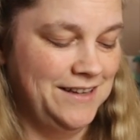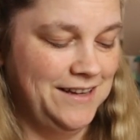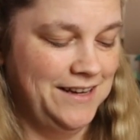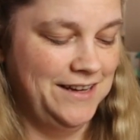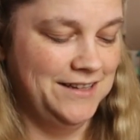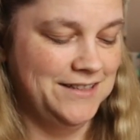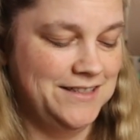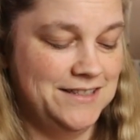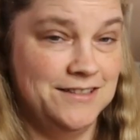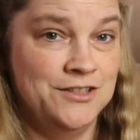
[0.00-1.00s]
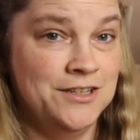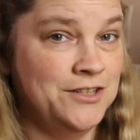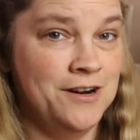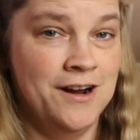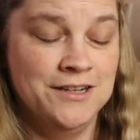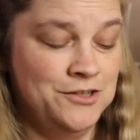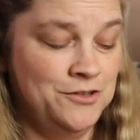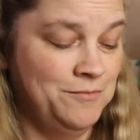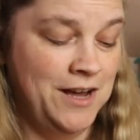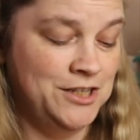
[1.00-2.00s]
It's just trying to do the
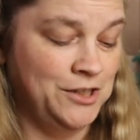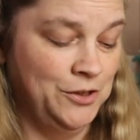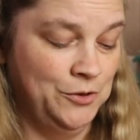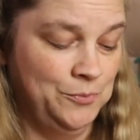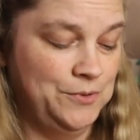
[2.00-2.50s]
magic loop.